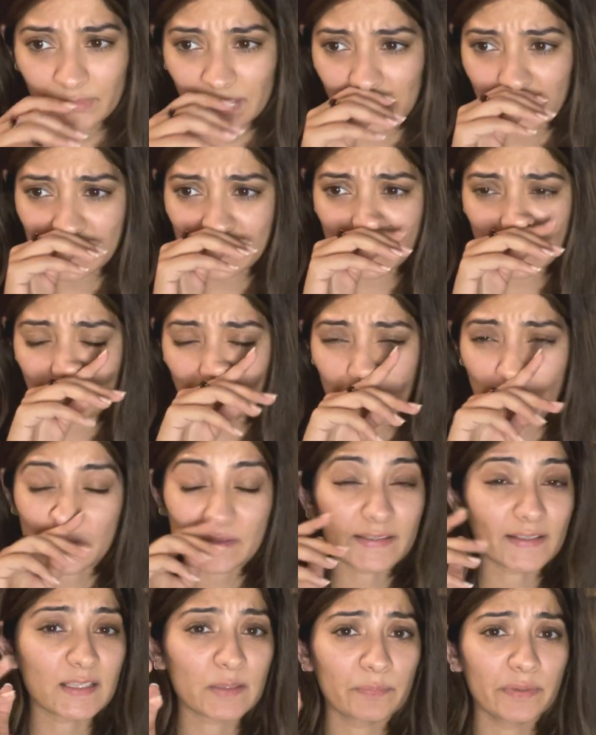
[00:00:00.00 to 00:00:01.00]
7 or
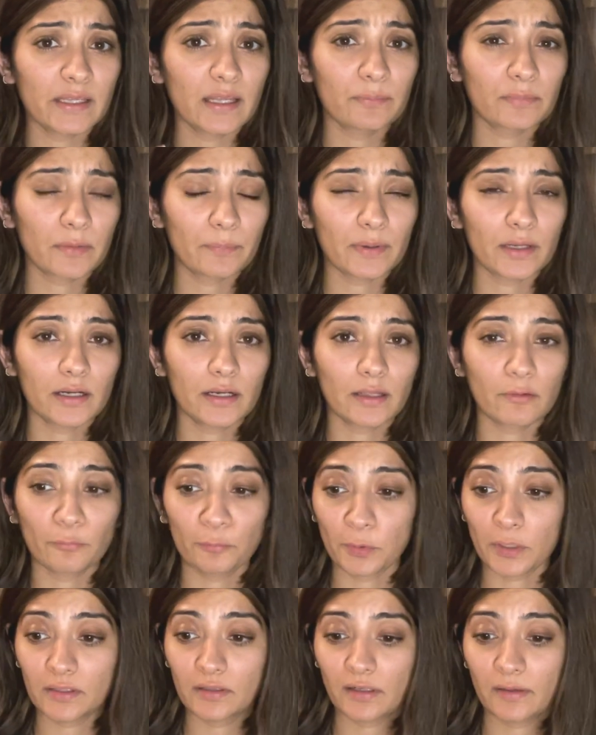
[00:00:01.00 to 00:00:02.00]
6 p.m. depending
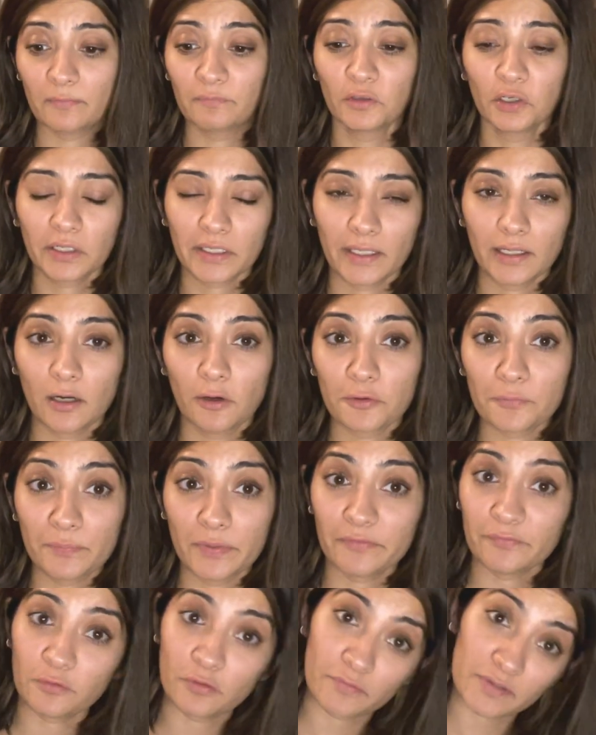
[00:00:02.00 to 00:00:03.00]
whether I'm working out
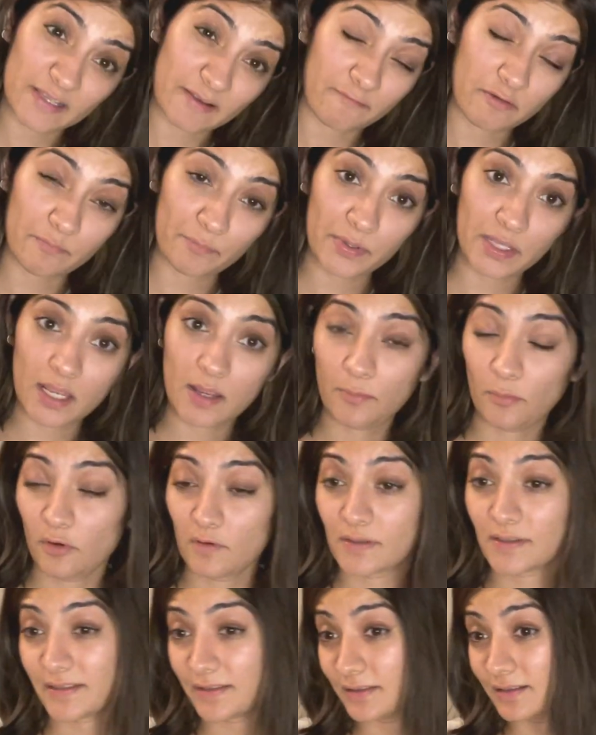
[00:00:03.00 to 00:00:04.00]
before 7 p.m. or
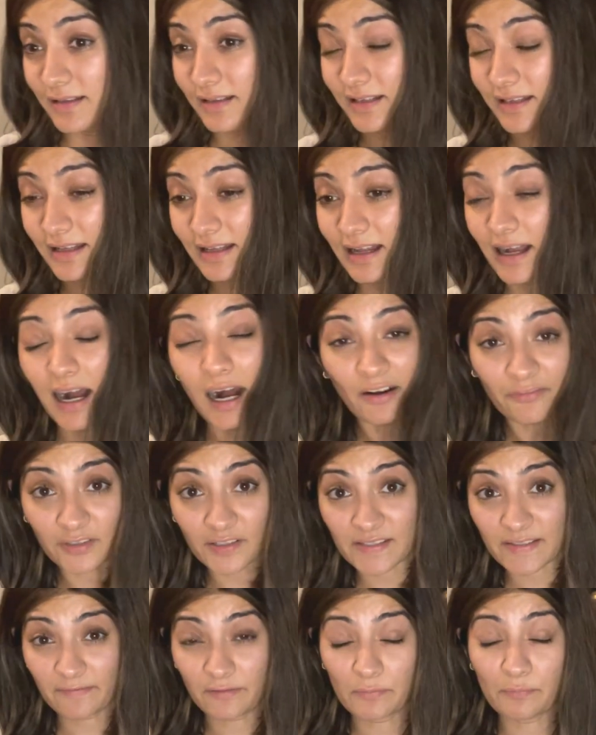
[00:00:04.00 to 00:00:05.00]
after
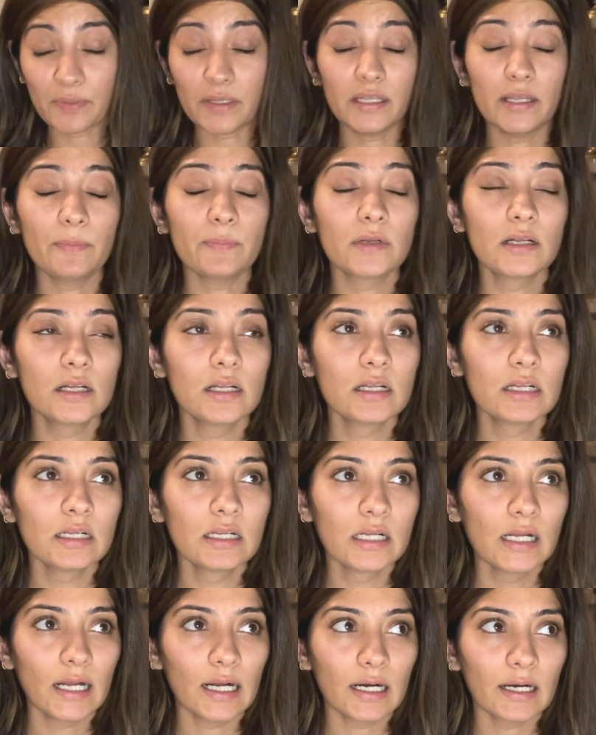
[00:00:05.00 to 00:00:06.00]
7 p.m.
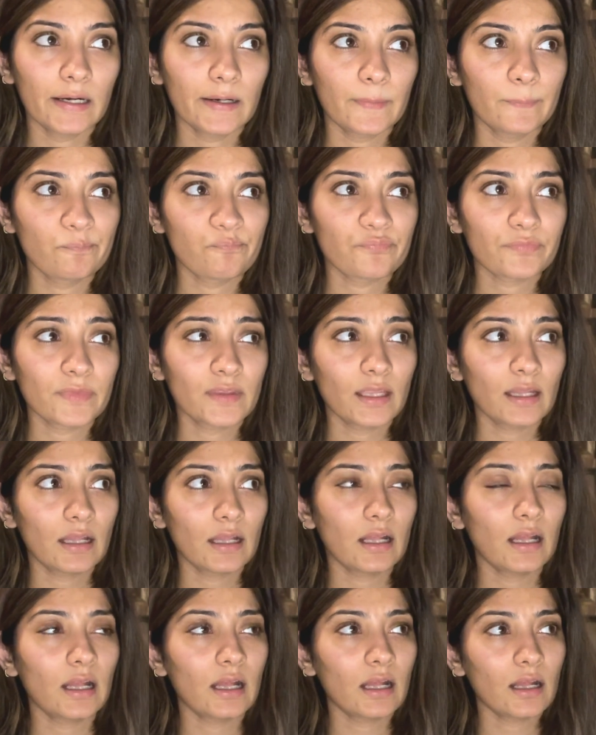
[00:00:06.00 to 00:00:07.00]

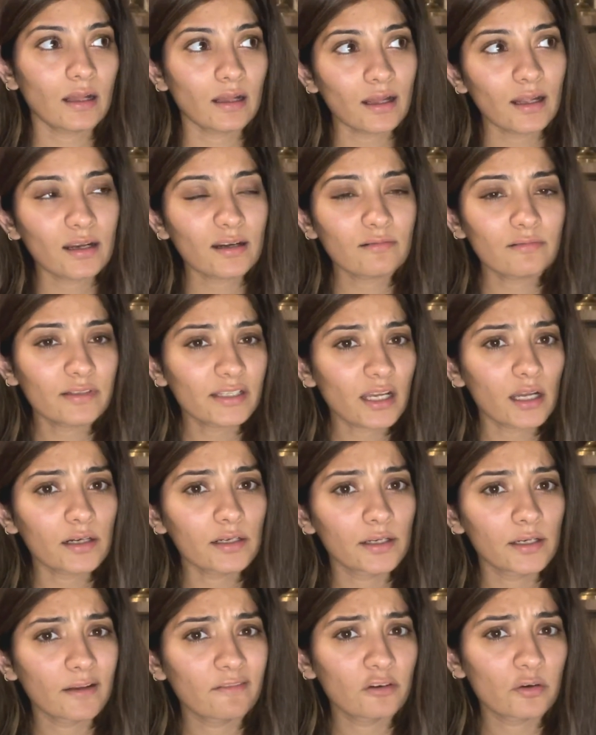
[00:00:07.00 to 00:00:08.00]
And yeah,
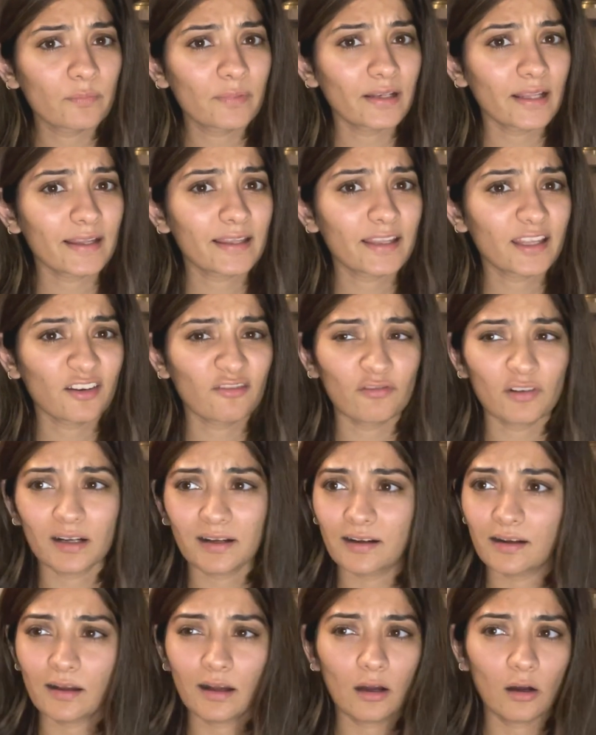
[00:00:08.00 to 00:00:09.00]
dinner would be like
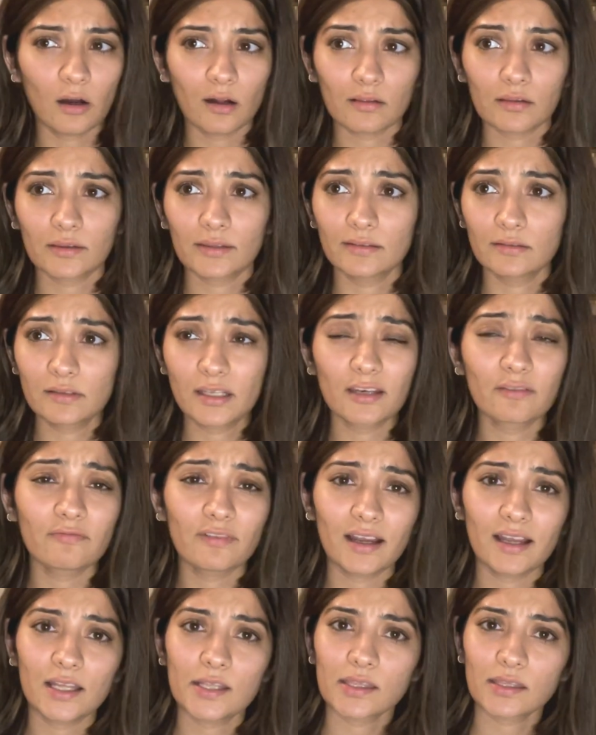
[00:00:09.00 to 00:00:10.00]

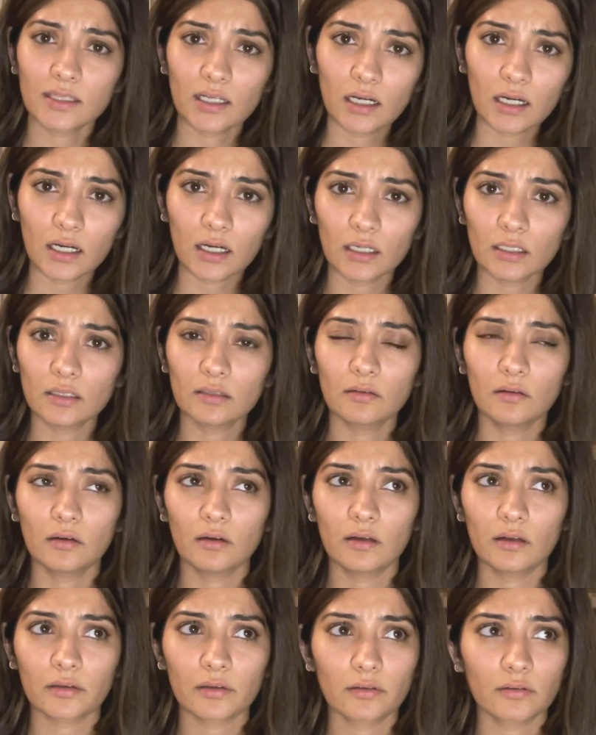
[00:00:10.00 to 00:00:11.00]
quinoa and dal,
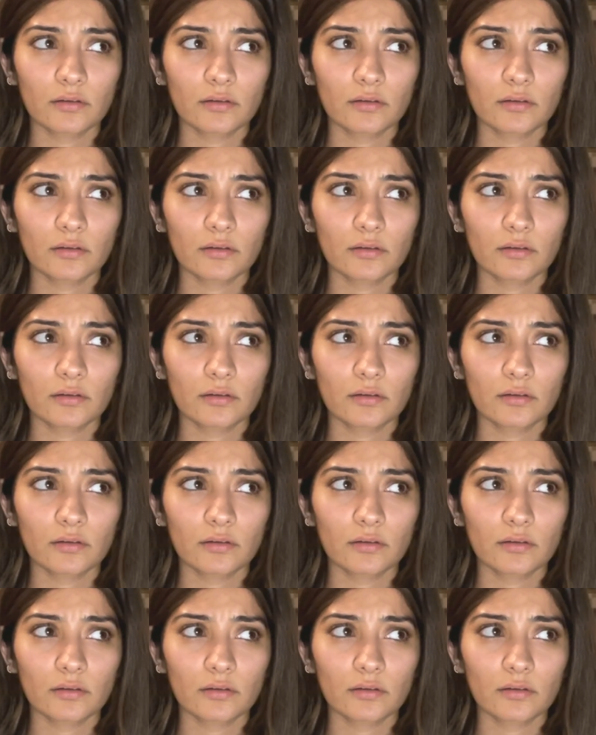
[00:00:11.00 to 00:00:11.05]
or